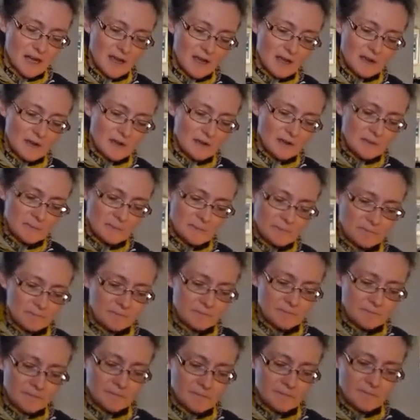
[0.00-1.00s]
um,
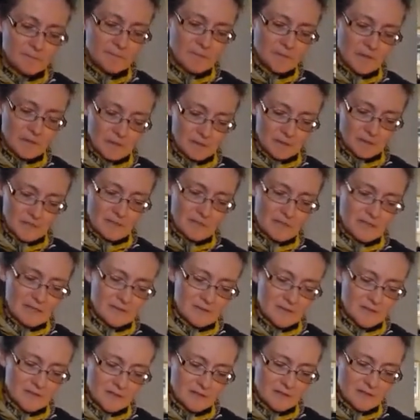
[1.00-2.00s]
you can
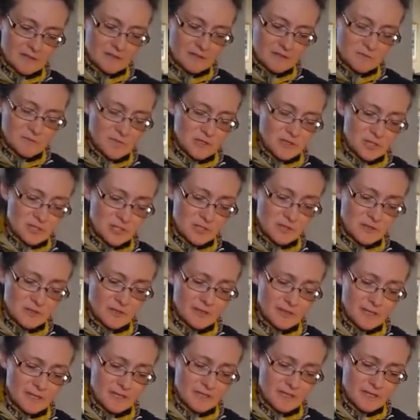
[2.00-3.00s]
leave it in to make sure
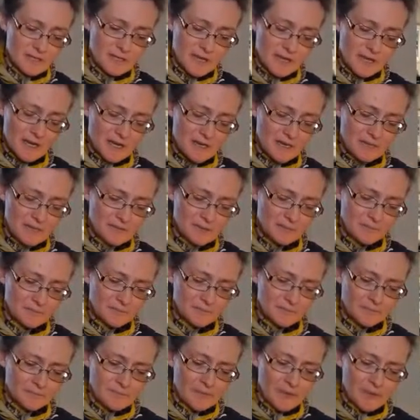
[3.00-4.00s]
that it's done
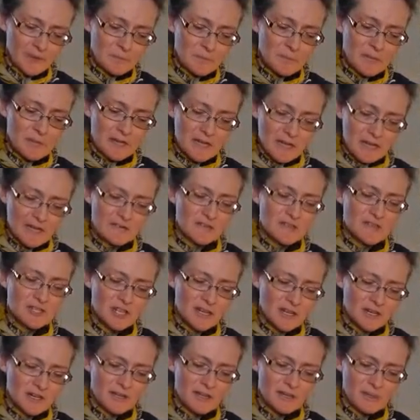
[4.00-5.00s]
but you have to
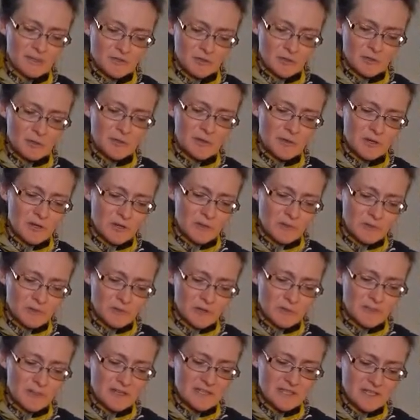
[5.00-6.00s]
check it if you go beyond
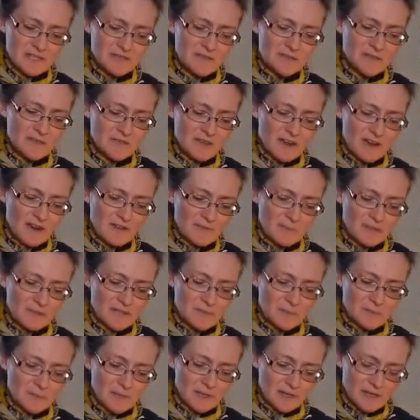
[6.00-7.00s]
30 minutes every five
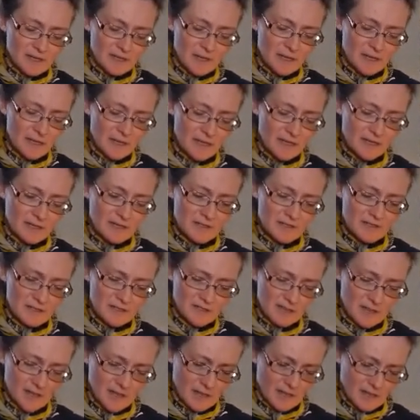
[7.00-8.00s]
minutes
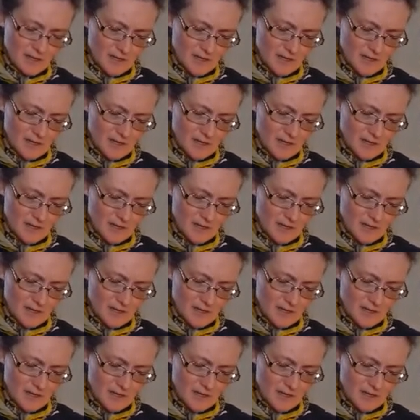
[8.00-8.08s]
because